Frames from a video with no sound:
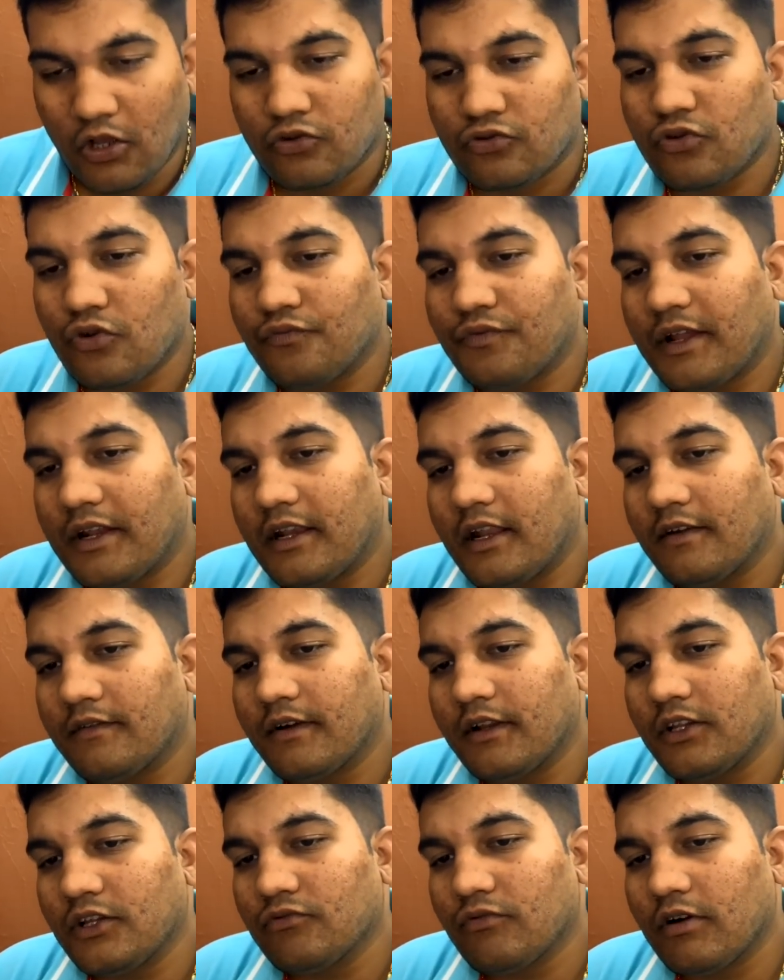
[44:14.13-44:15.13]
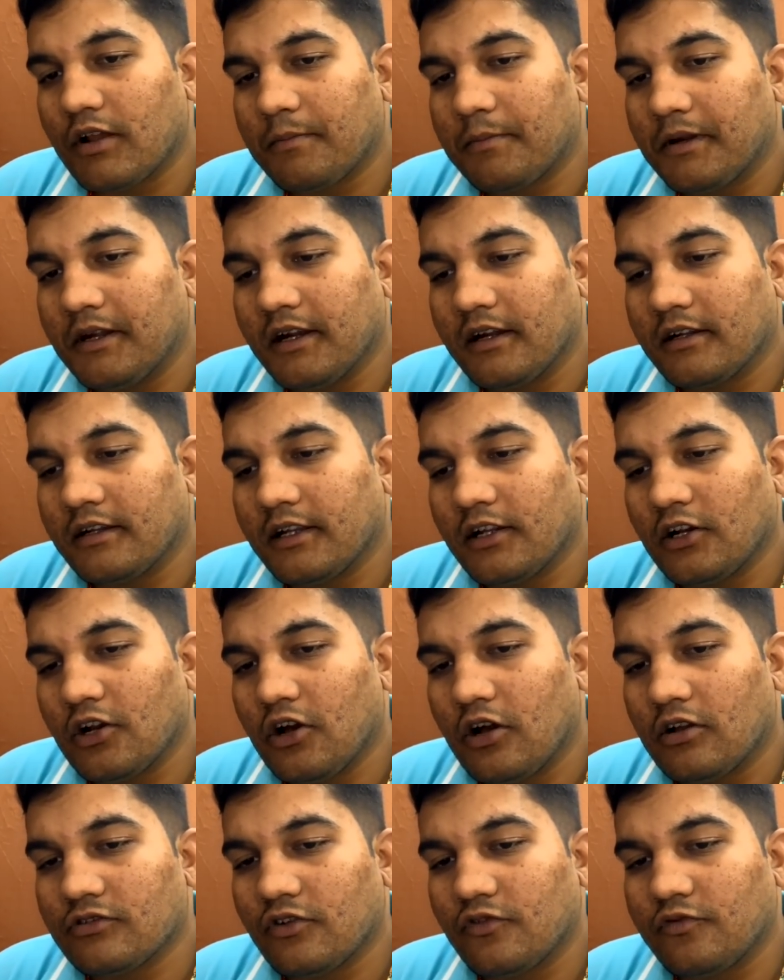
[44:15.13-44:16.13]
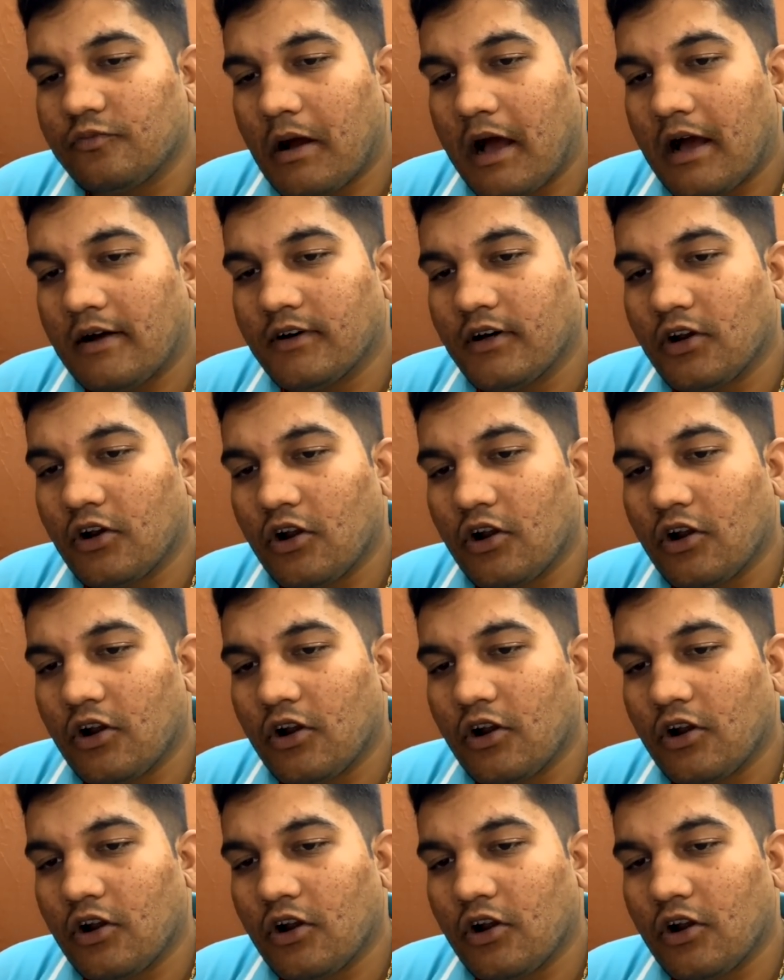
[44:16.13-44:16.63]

So whenever you are predicting loss of power,